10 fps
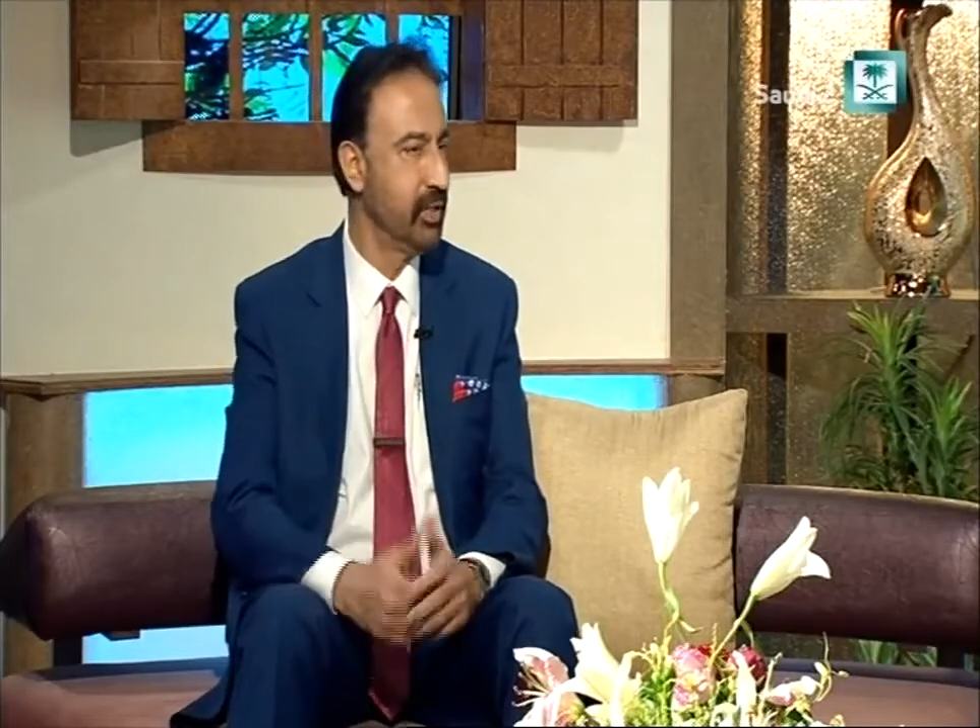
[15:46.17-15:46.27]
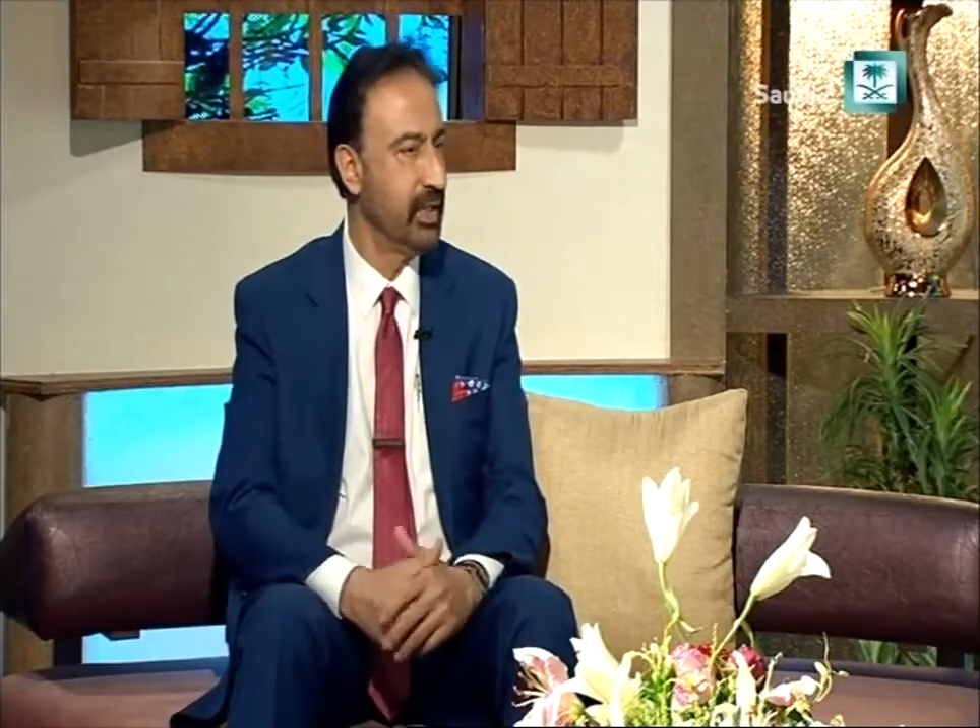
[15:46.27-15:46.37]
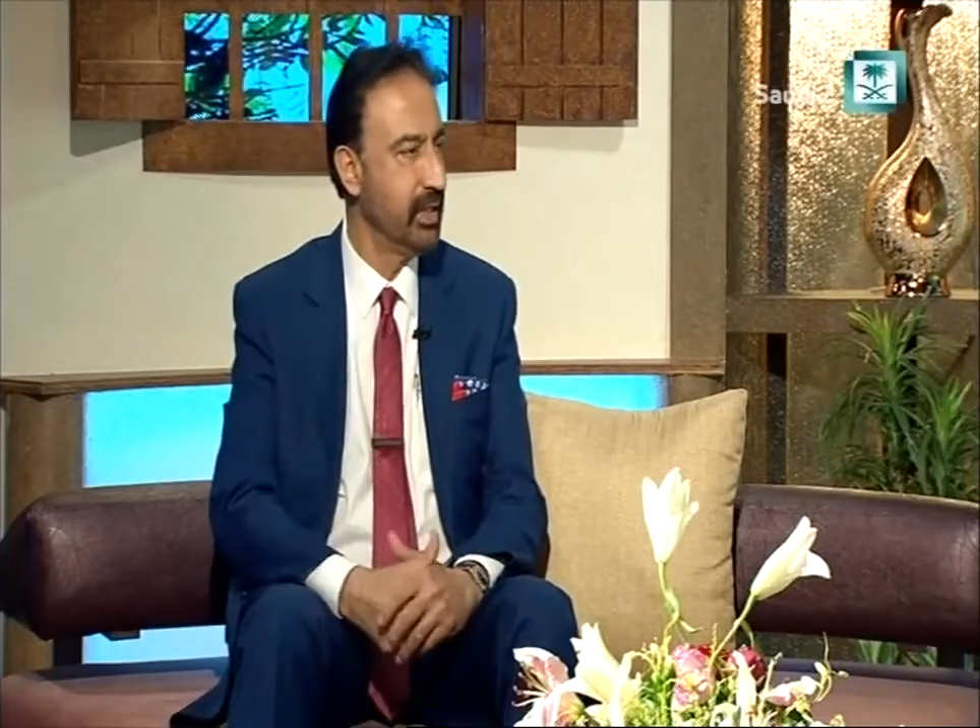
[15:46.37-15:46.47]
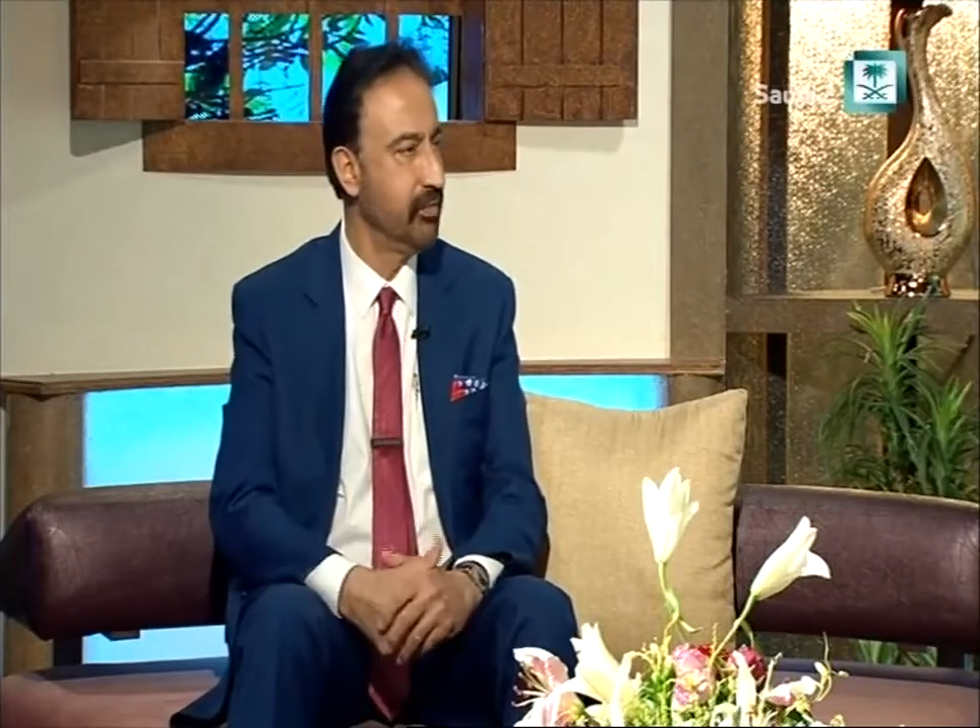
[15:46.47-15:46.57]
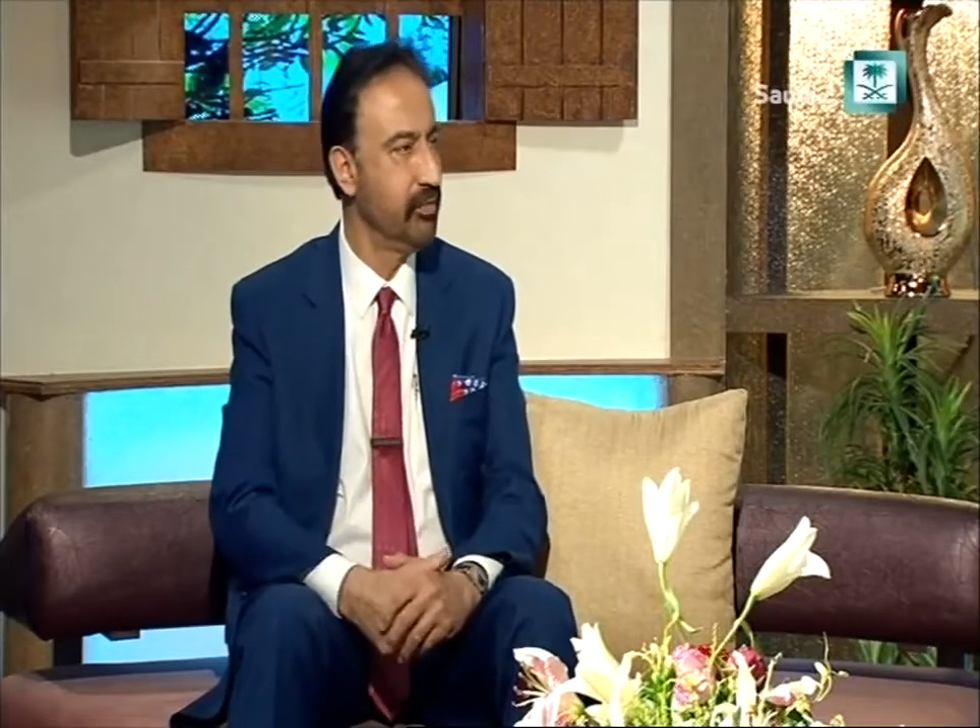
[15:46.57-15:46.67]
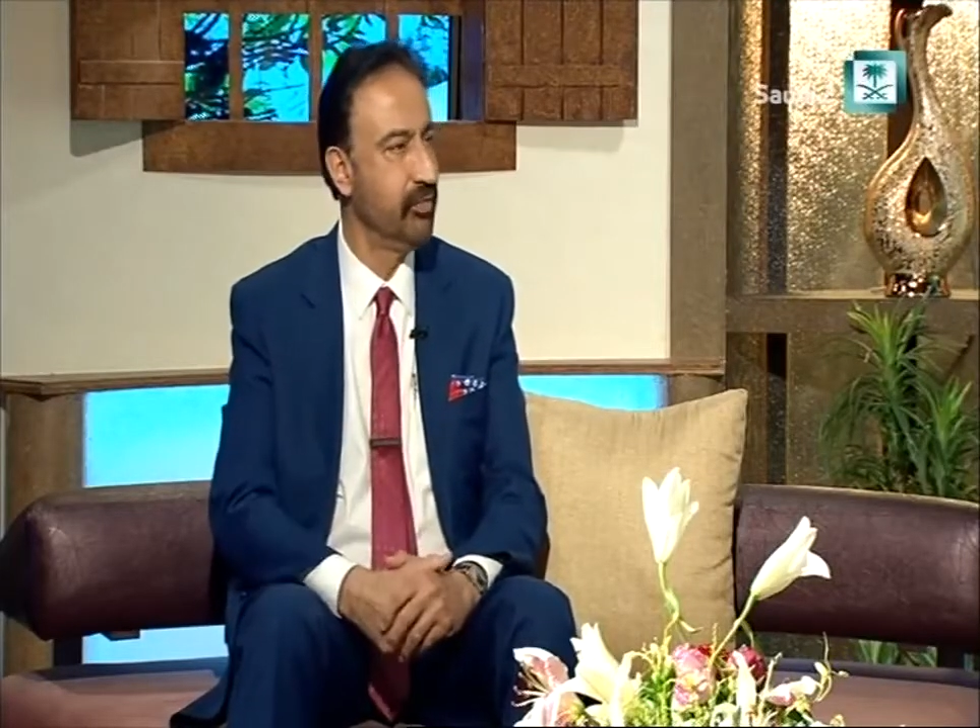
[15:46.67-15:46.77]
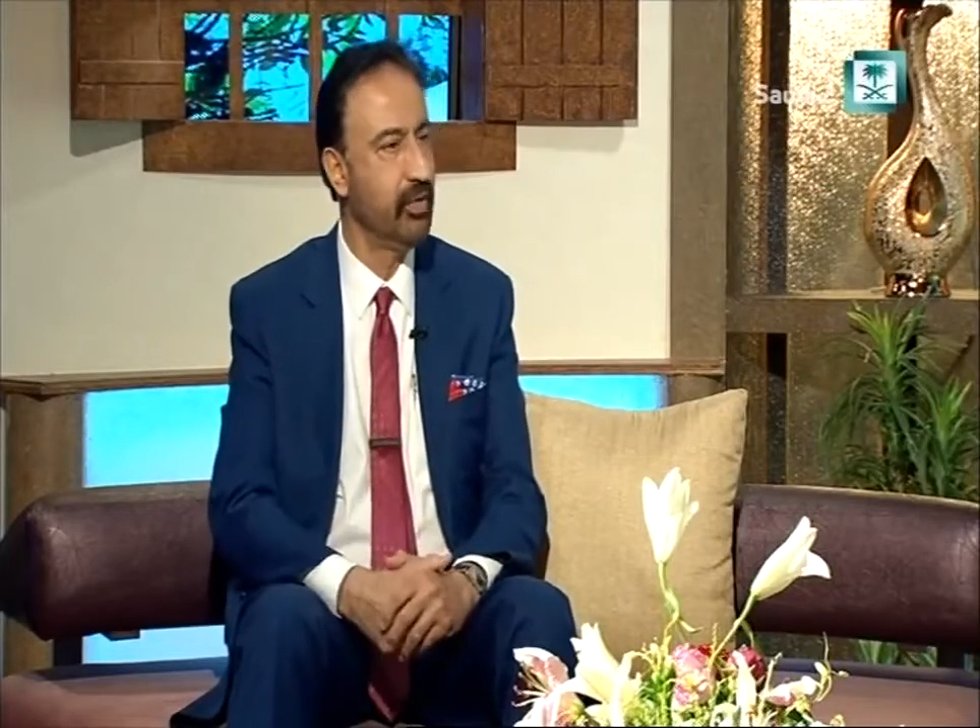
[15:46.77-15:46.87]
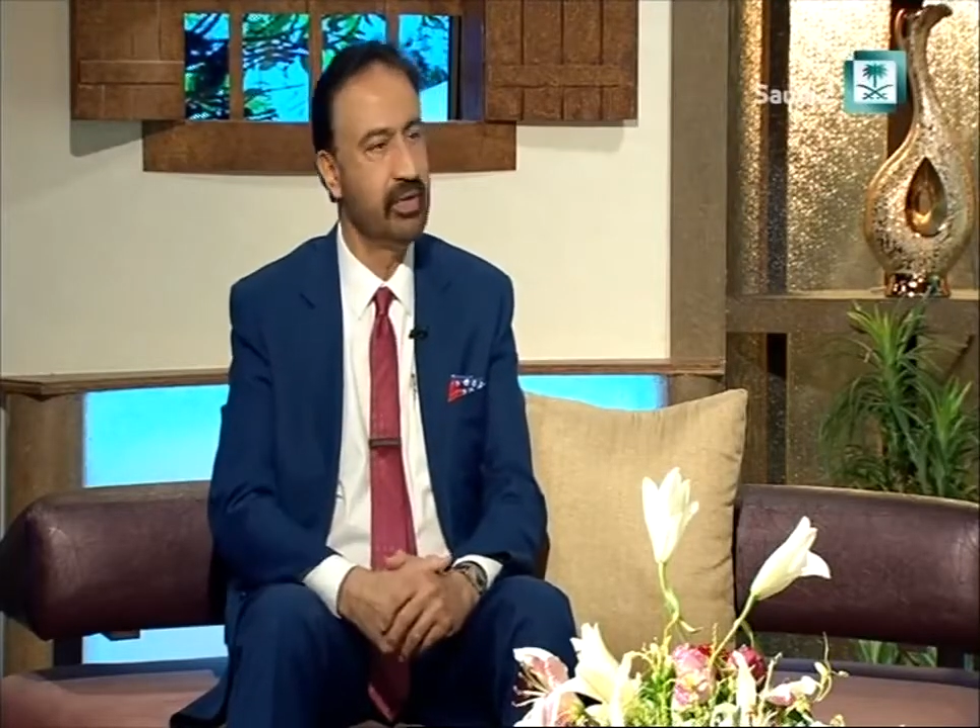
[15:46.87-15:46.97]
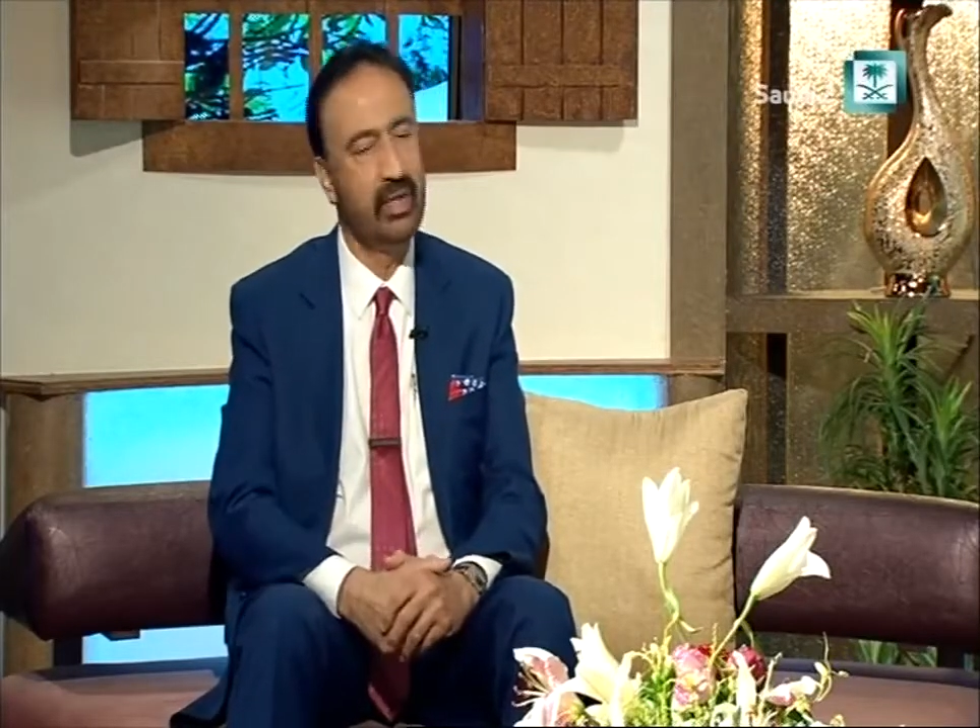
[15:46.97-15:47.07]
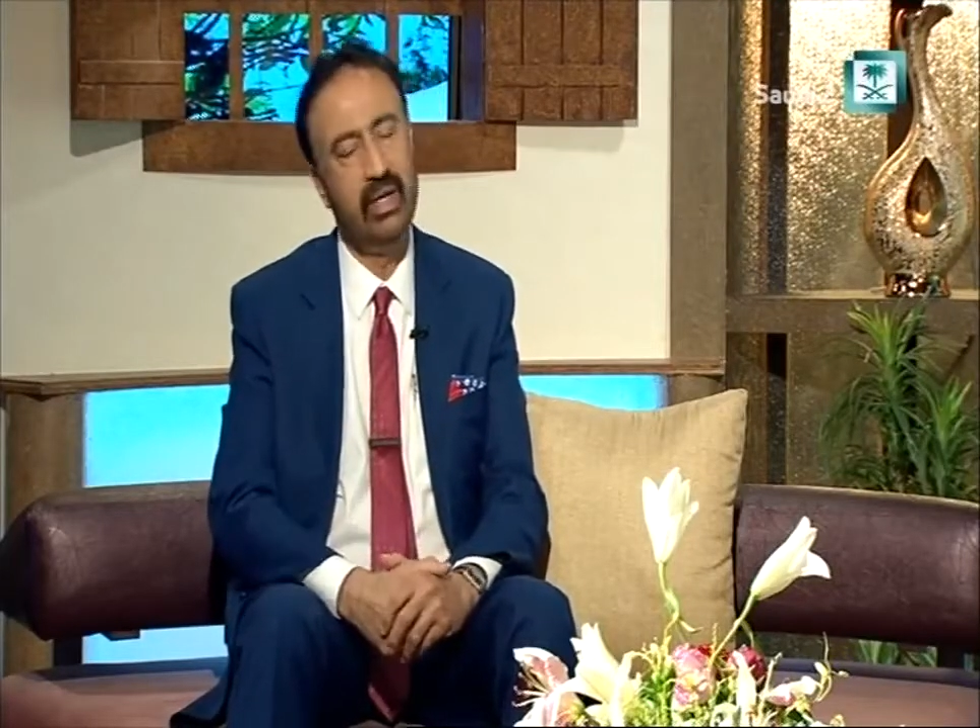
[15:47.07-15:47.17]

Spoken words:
the